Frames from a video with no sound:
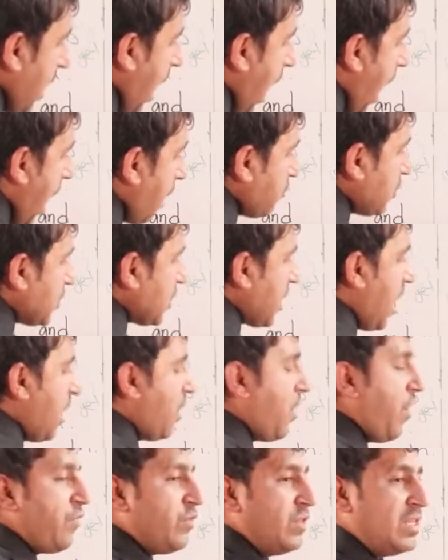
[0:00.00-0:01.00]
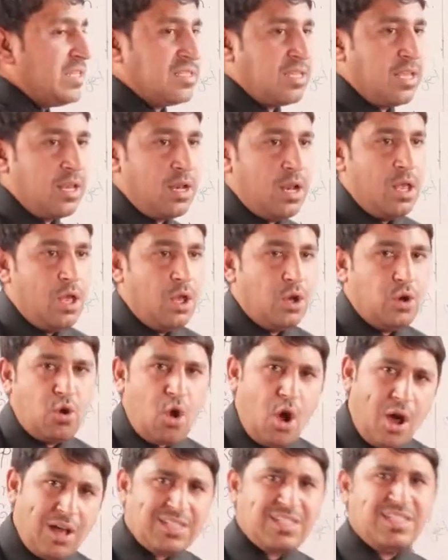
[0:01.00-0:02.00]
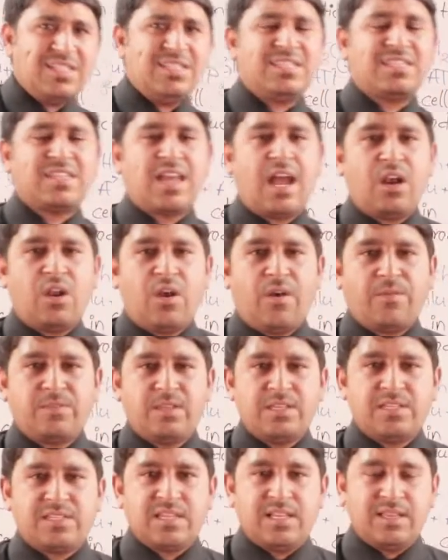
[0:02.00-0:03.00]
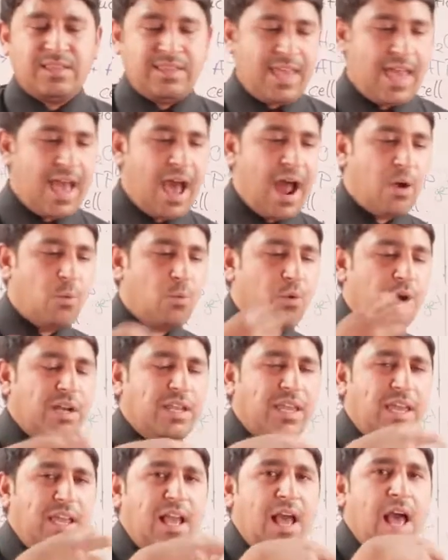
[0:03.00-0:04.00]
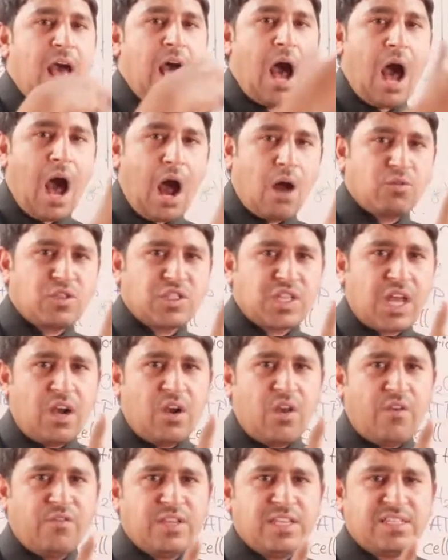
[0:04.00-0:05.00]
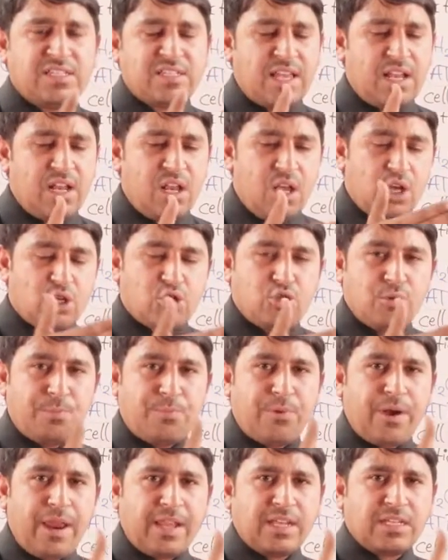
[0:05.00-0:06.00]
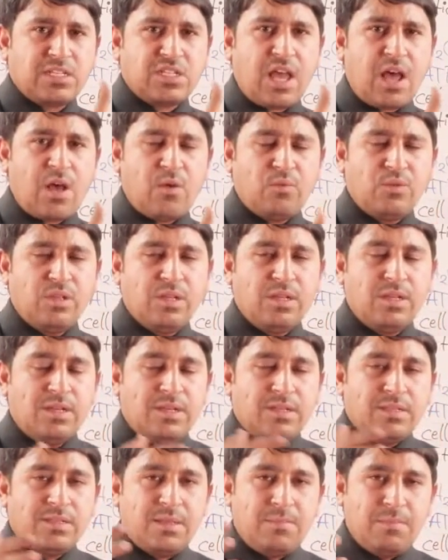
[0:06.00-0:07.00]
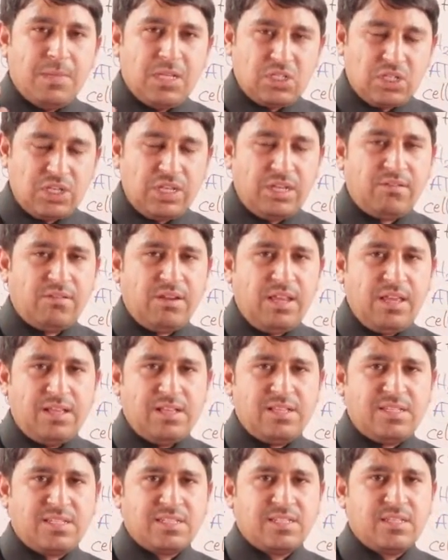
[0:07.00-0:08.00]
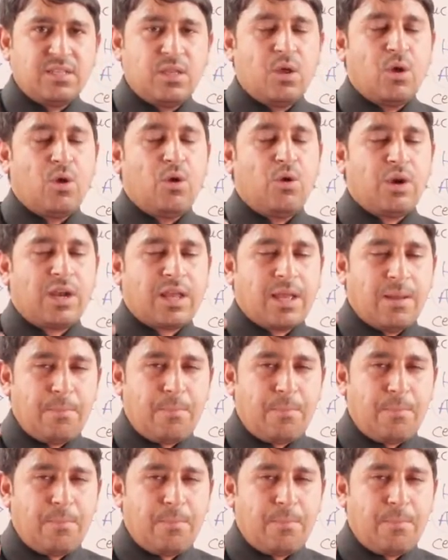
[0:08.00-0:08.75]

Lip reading: outside of the cell, not inside of the cell. They are working outside of the cell to break down the materials or